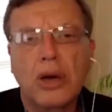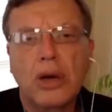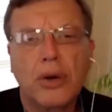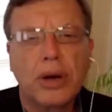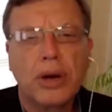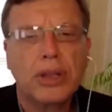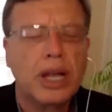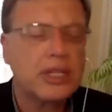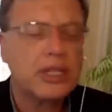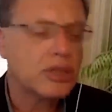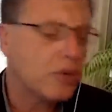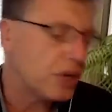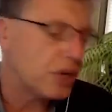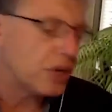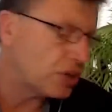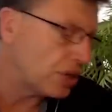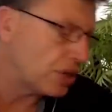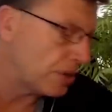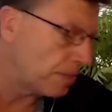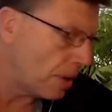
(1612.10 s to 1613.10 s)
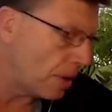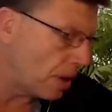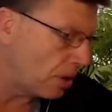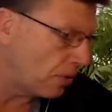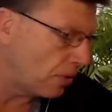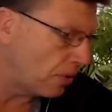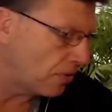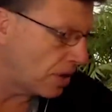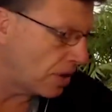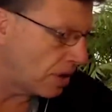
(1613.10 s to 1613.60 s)
Corey, last question. Uh,
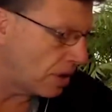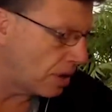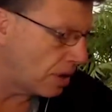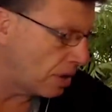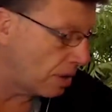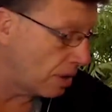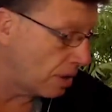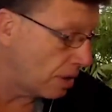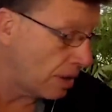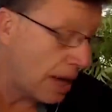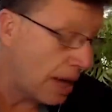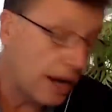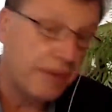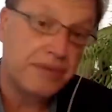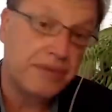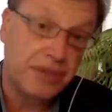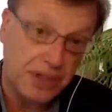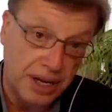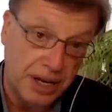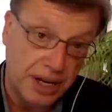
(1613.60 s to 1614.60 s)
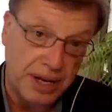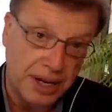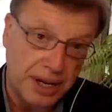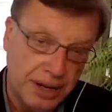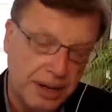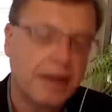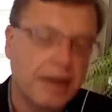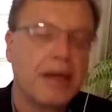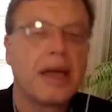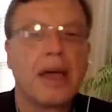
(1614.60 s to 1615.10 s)
you've done a, uh, a lot of
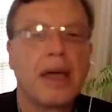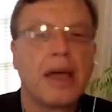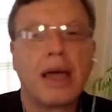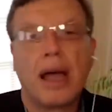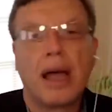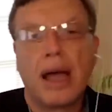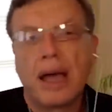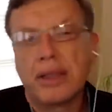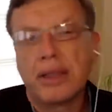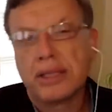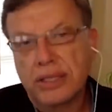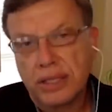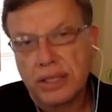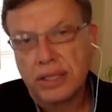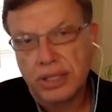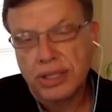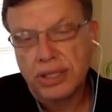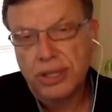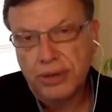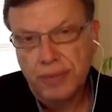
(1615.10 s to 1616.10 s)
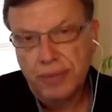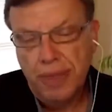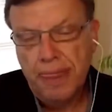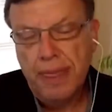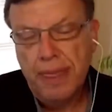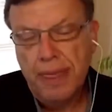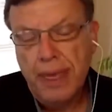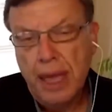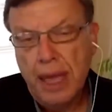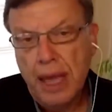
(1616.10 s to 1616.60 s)
digging on this issue.
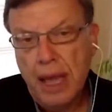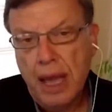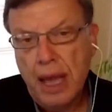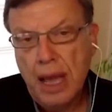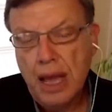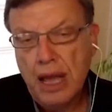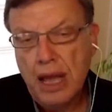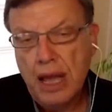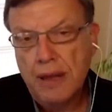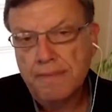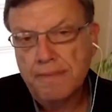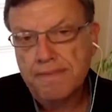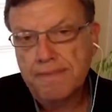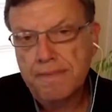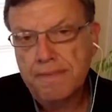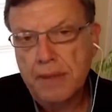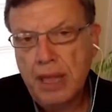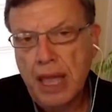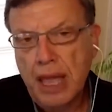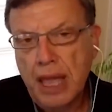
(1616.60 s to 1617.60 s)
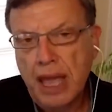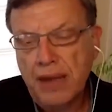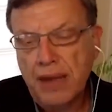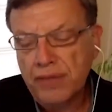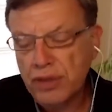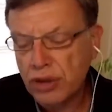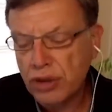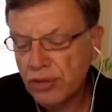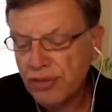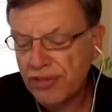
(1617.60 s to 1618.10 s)
Um,
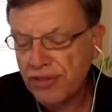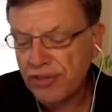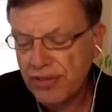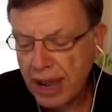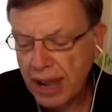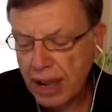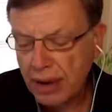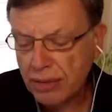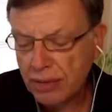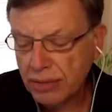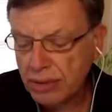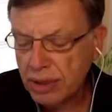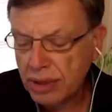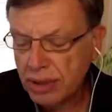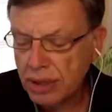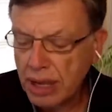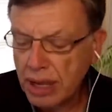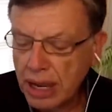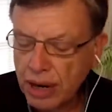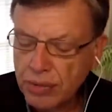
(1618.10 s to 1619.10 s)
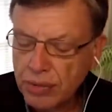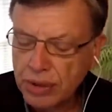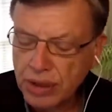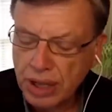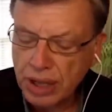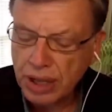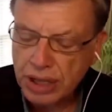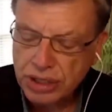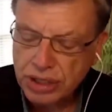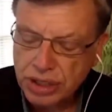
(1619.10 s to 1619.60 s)
have you found a
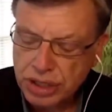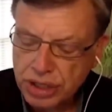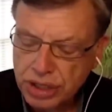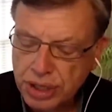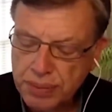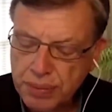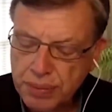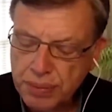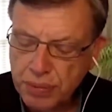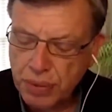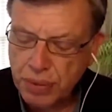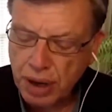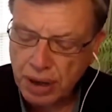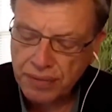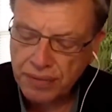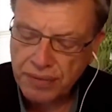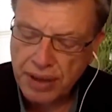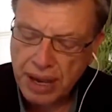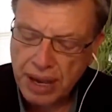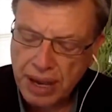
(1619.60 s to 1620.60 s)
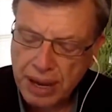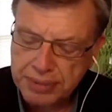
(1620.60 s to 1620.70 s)
relationship of